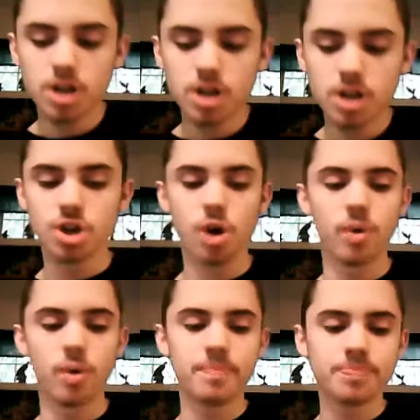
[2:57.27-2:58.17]

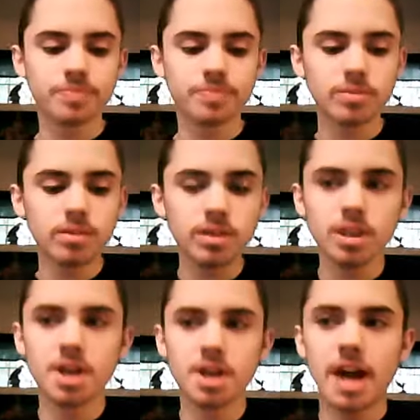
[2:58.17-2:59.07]
So
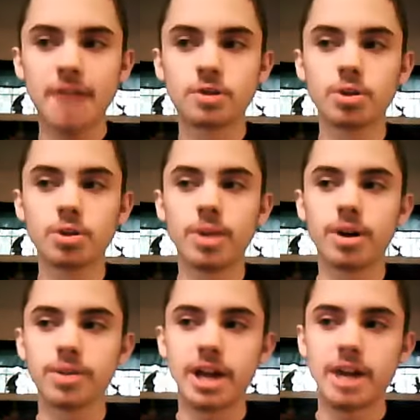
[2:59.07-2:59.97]
after doing
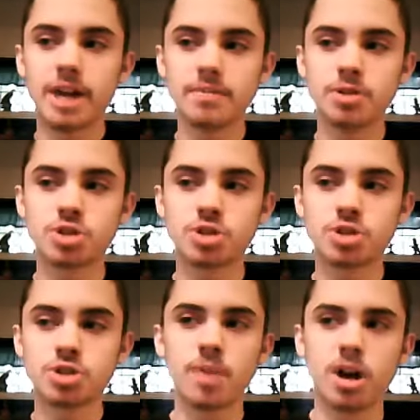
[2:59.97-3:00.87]
all that, you set
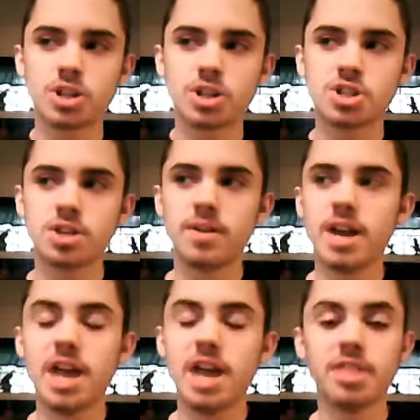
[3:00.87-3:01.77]
your pots,
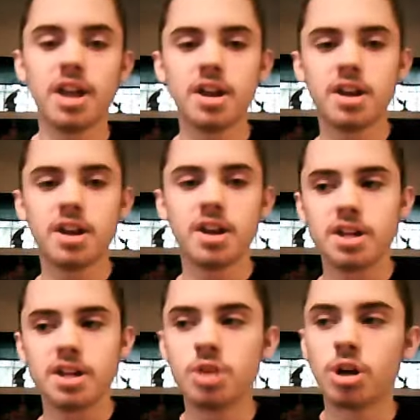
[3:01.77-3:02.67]
and then
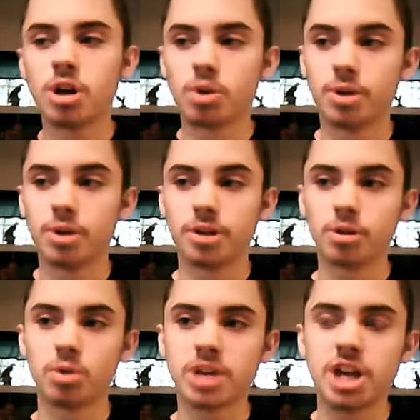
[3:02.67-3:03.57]
you could go to another
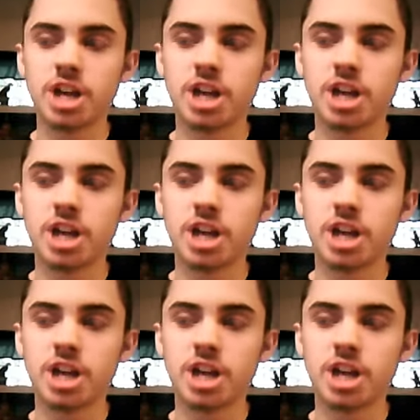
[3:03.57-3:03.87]
location.